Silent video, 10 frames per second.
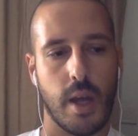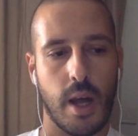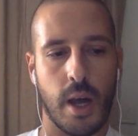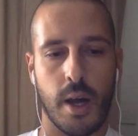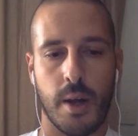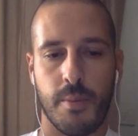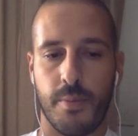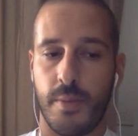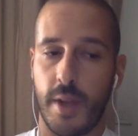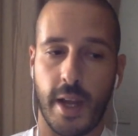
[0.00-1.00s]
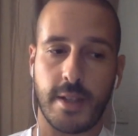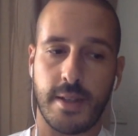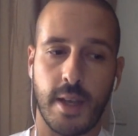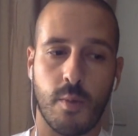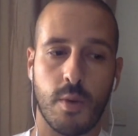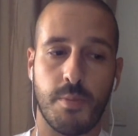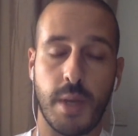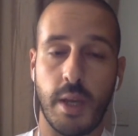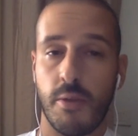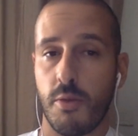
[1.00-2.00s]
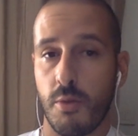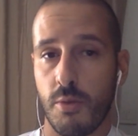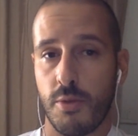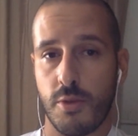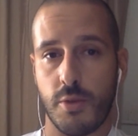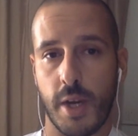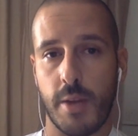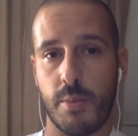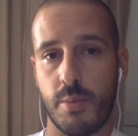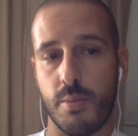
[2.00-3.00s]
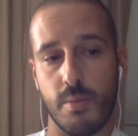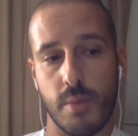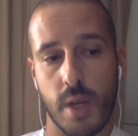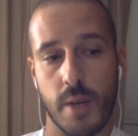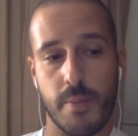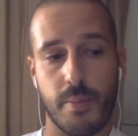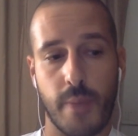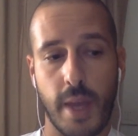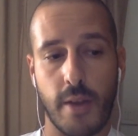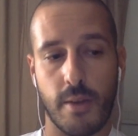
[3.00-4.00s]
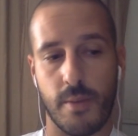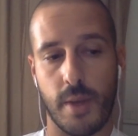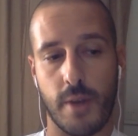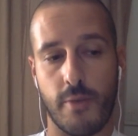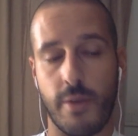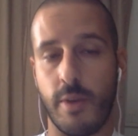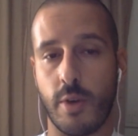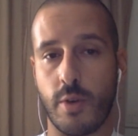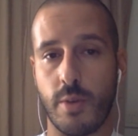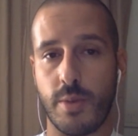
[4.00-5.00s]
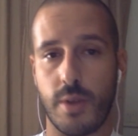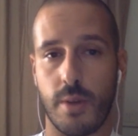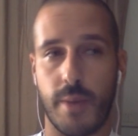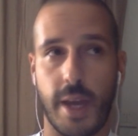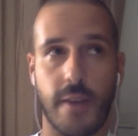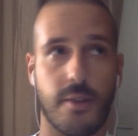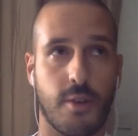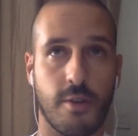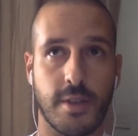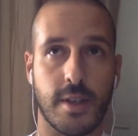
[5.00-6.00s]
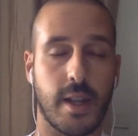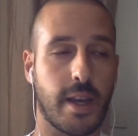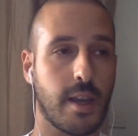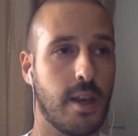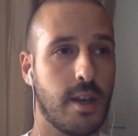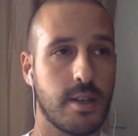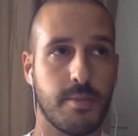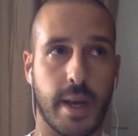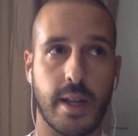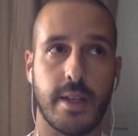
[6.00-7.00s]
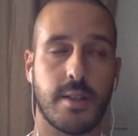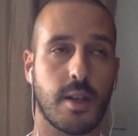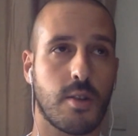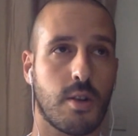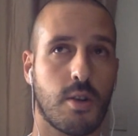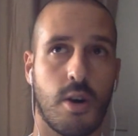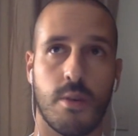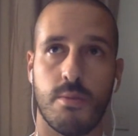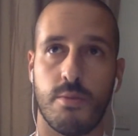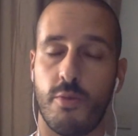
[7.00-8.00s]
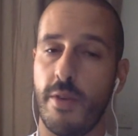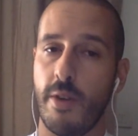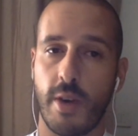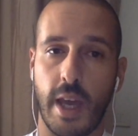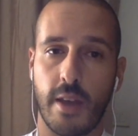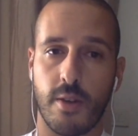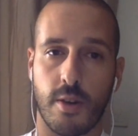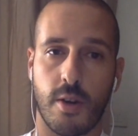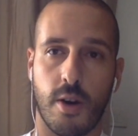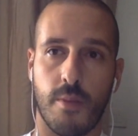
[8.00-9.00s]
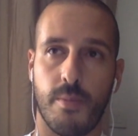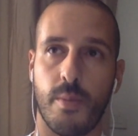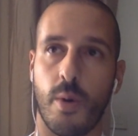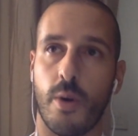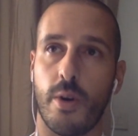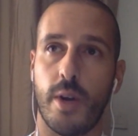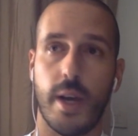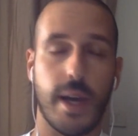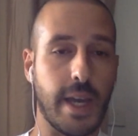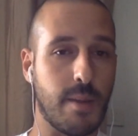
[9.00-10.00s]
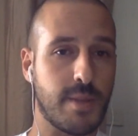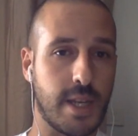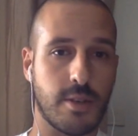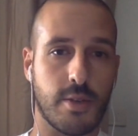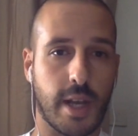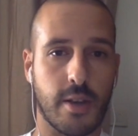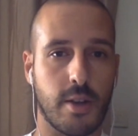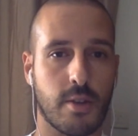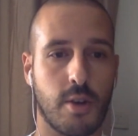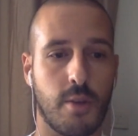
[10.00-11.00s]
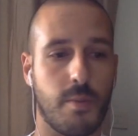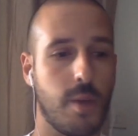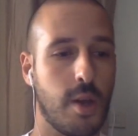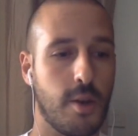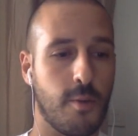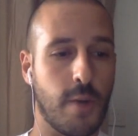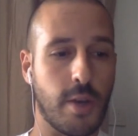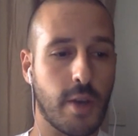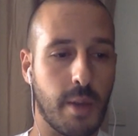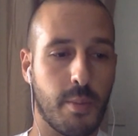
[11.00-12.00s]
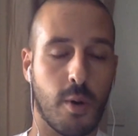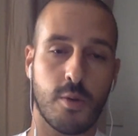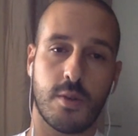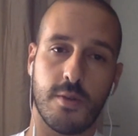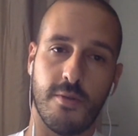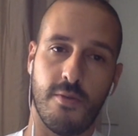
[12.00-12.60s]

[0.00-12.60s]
The next thing would be to try paid review groups or paid services like spikelisting.com, reviewkick.com, or amztracker.com, where you can post